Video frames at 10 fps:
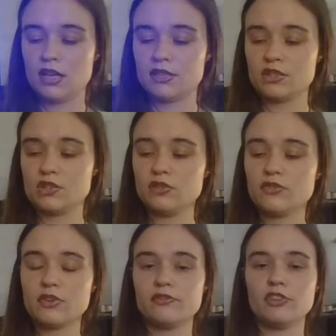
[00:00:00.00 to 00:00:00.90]

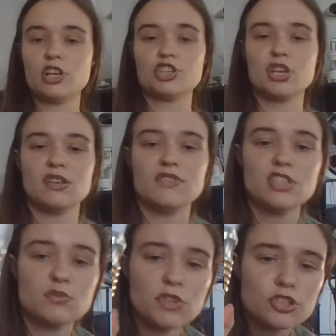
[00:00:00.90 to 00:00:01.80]
silver flush AV
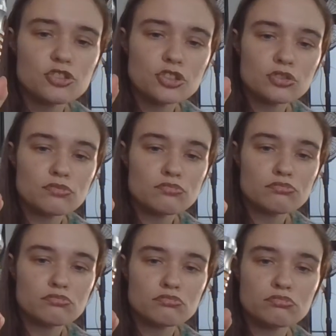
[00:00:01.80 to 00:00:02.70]
switch.
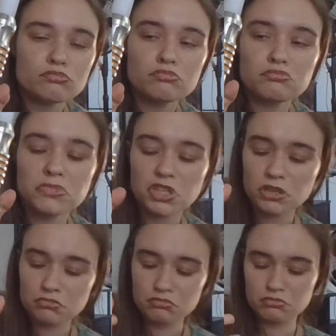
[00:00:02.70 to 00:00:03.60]

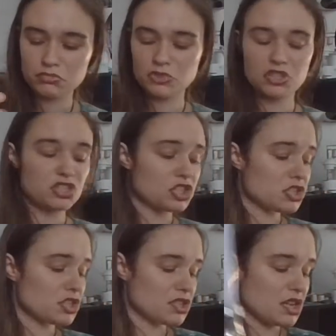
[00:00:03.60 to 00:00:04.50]
Yeah,
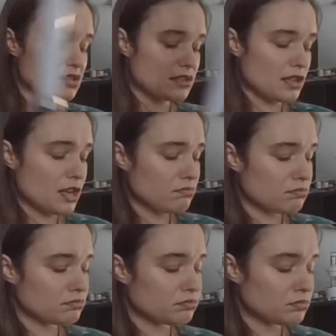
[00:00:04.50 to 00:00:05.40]
just a stunt setup.
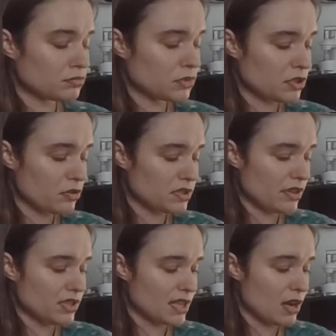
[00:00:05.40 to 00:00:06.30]
No
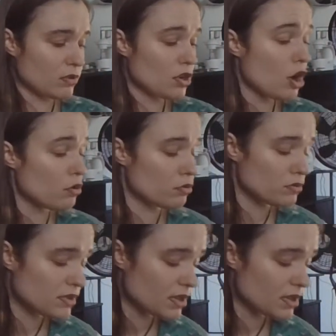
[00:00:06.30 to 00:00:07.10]
sound in that one. Oh,